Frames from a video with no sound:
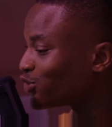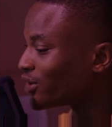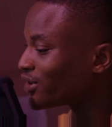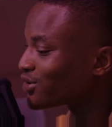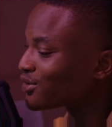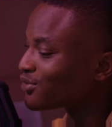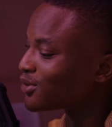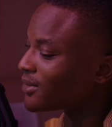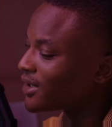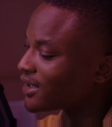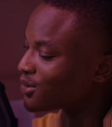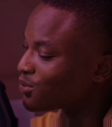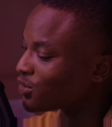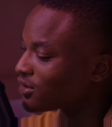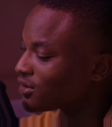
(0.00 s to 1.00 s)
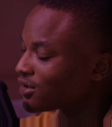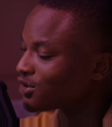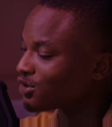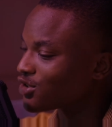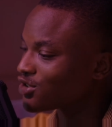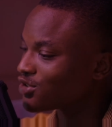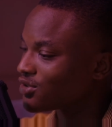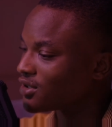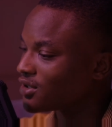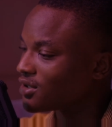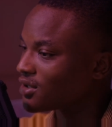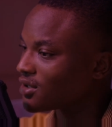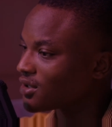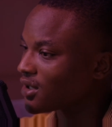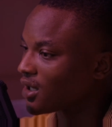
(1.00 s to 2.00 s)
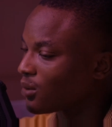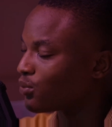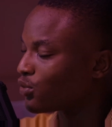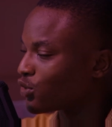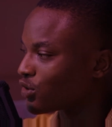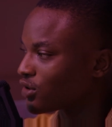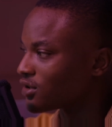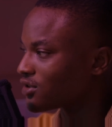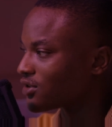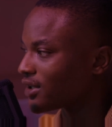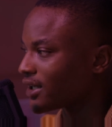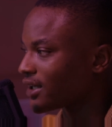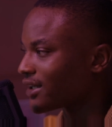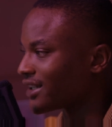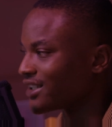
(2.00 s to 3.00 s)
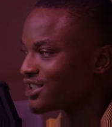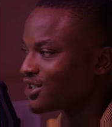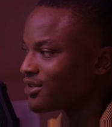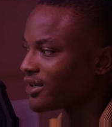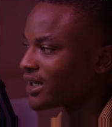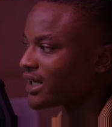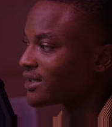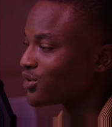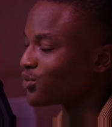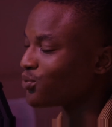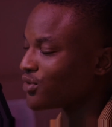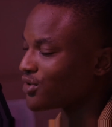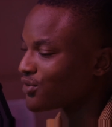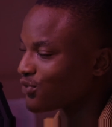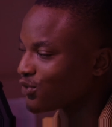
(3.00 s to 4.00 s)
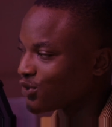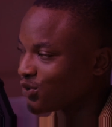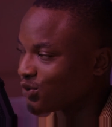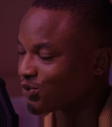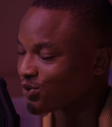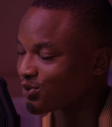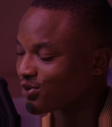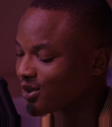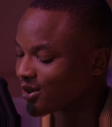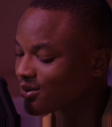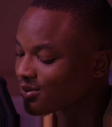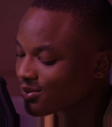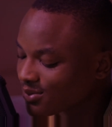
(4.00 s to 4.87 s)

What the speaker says: A transition from like the modeling industry abroad to like Nigeria. How's it been for you so far?